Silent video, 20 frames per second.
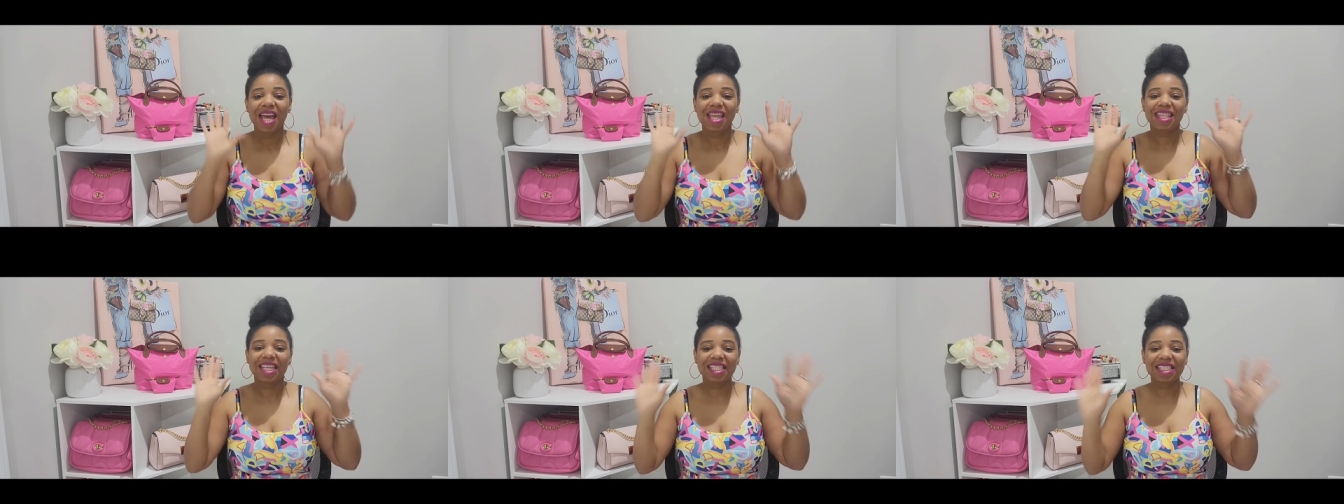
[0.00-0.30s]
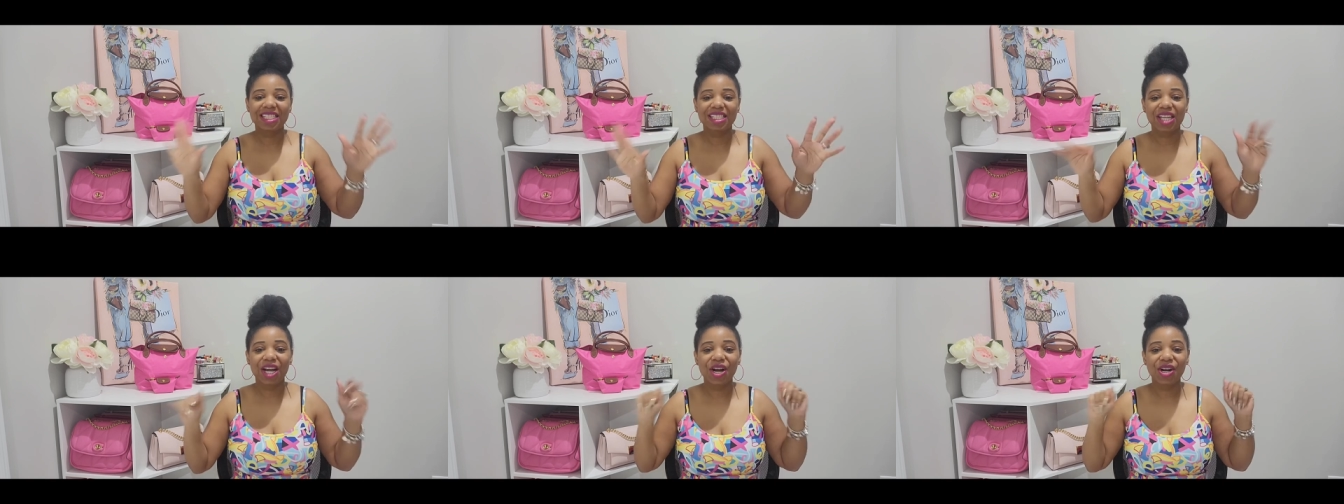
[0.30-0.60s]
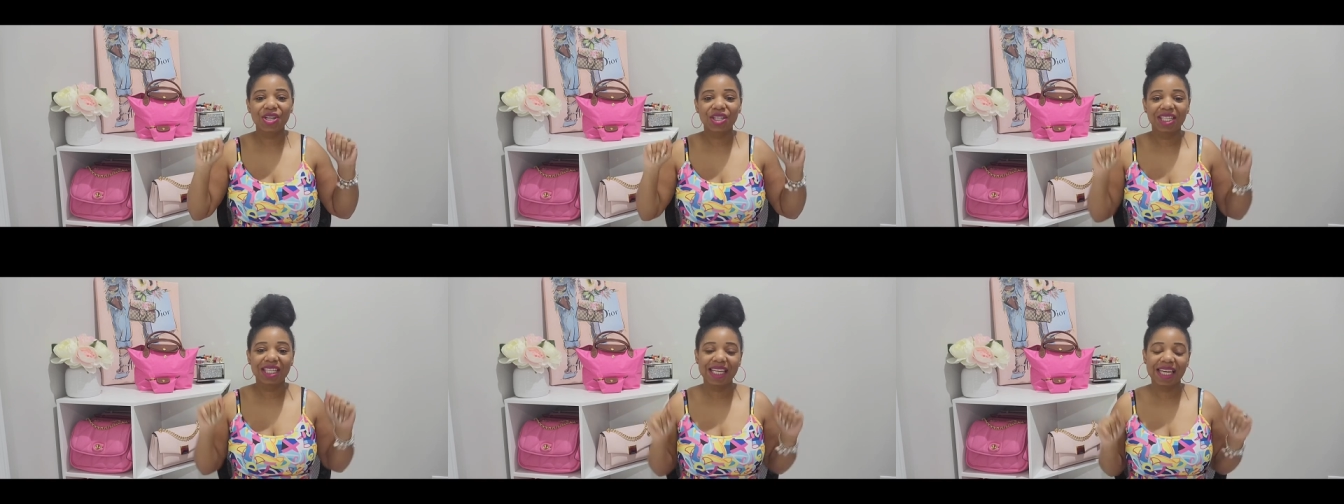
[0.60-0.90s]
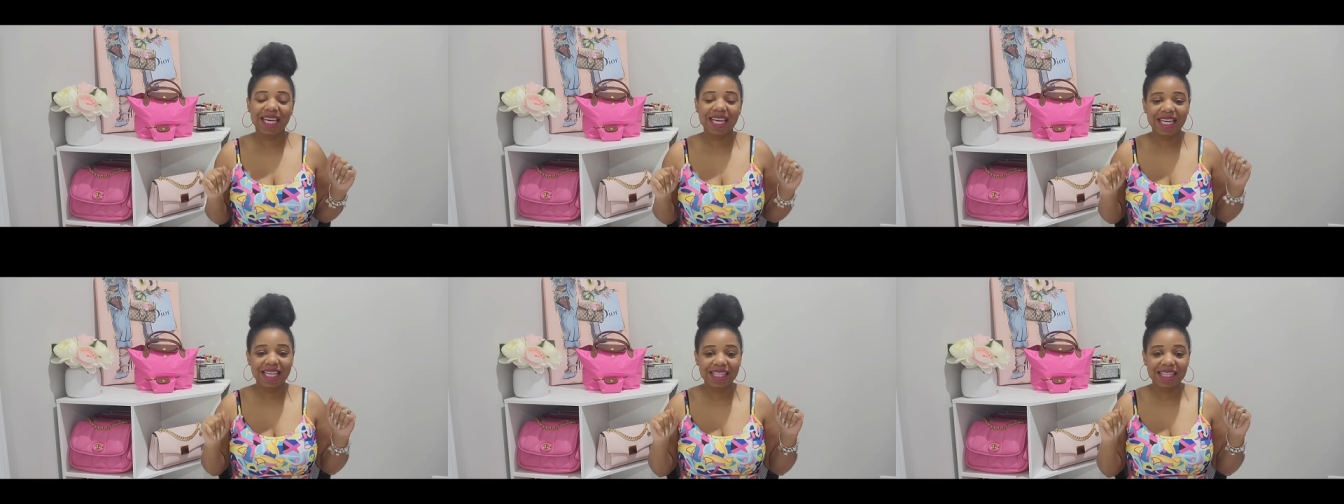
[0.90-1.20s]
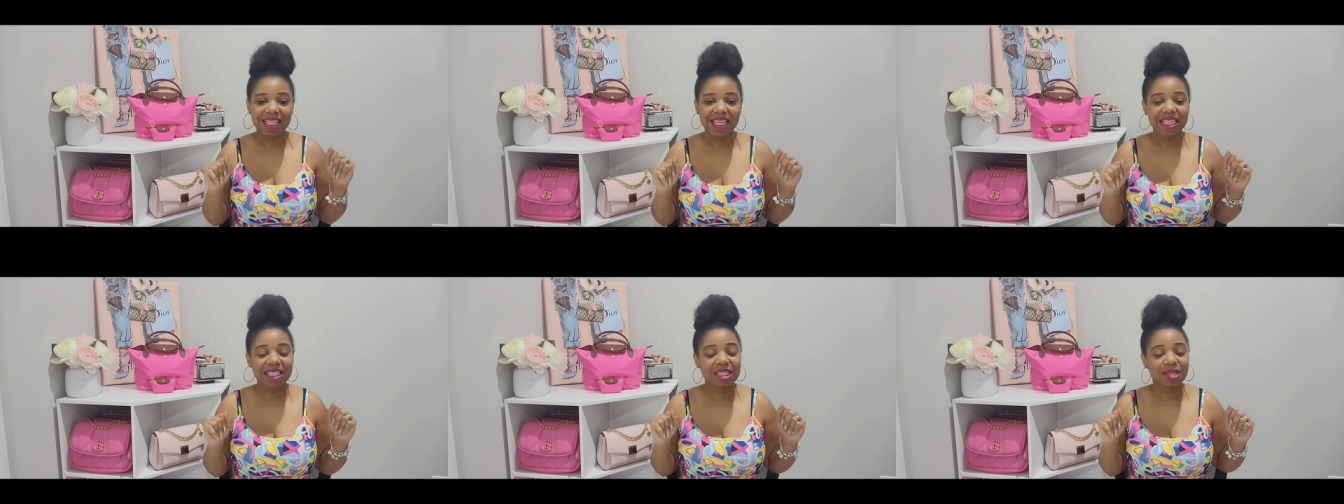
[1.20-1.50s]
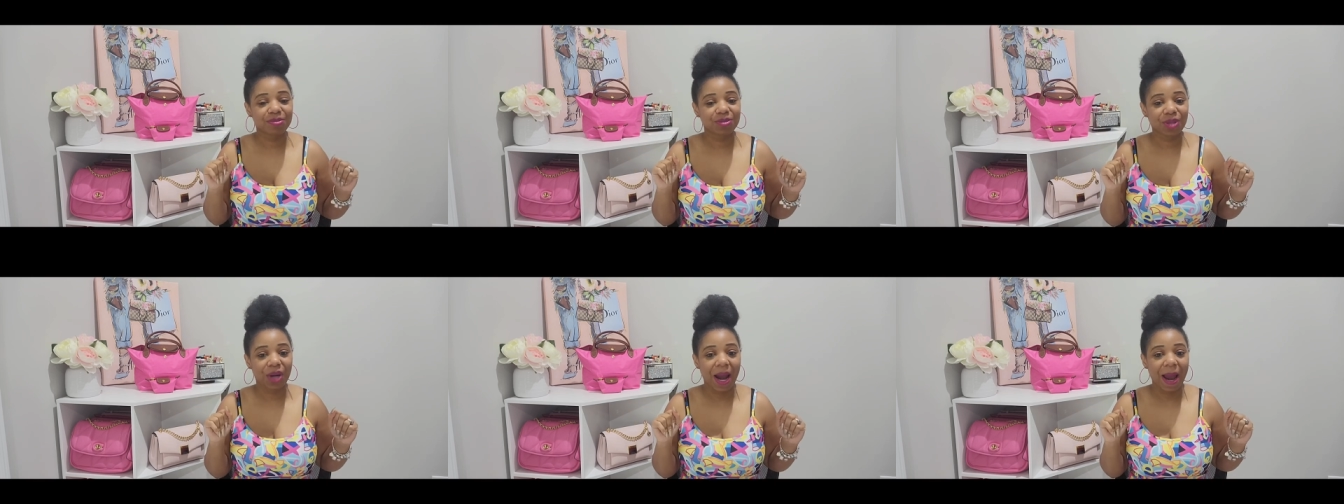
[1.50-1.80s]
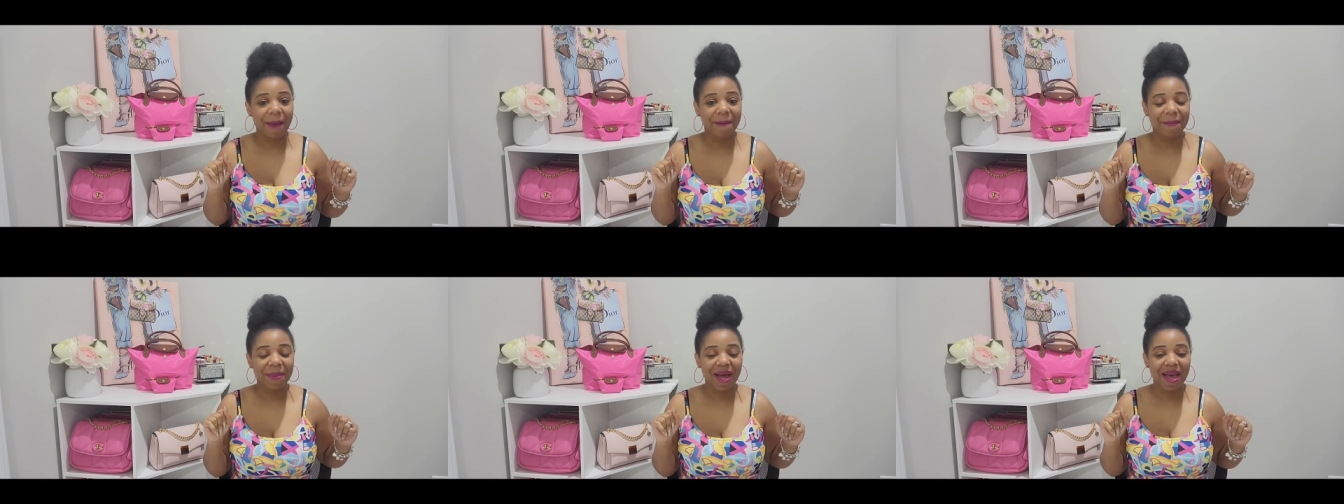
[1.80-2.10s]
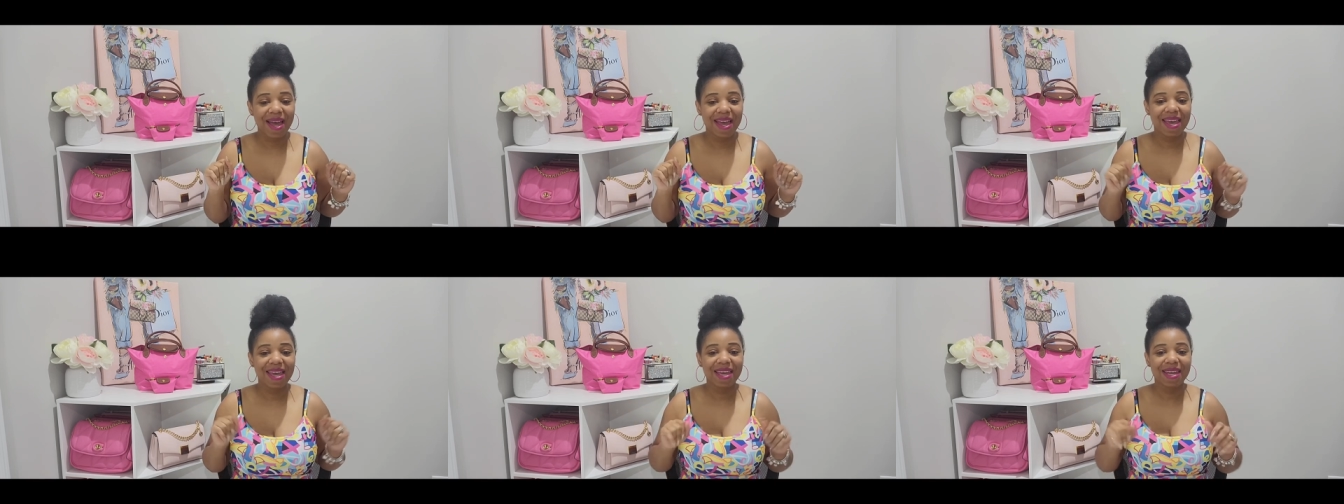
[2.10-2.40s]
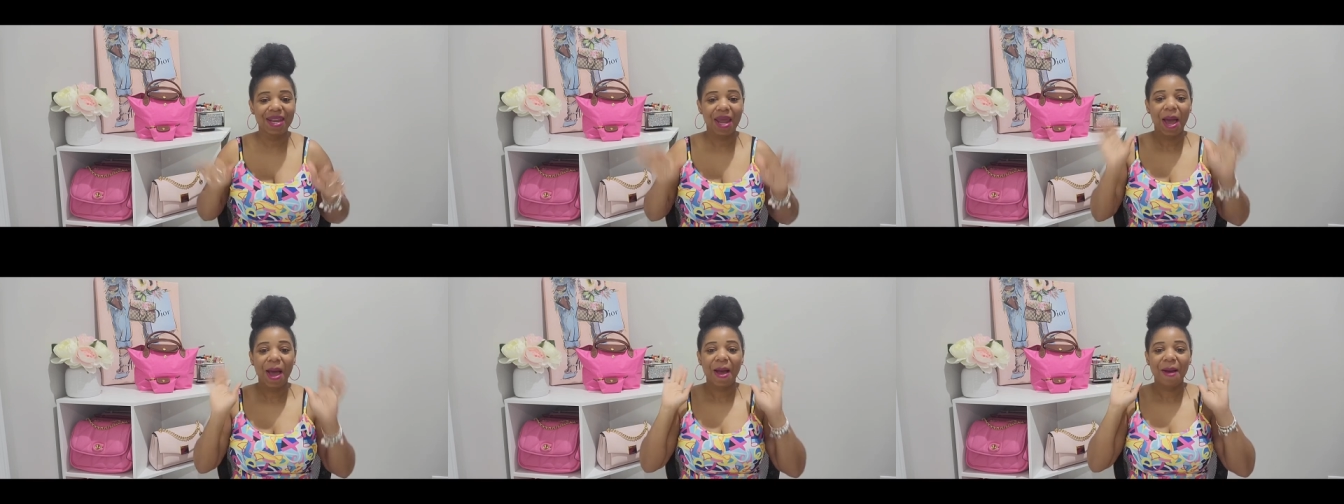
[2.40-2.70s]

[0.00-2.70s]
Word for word: then certainly hit the subscribe button.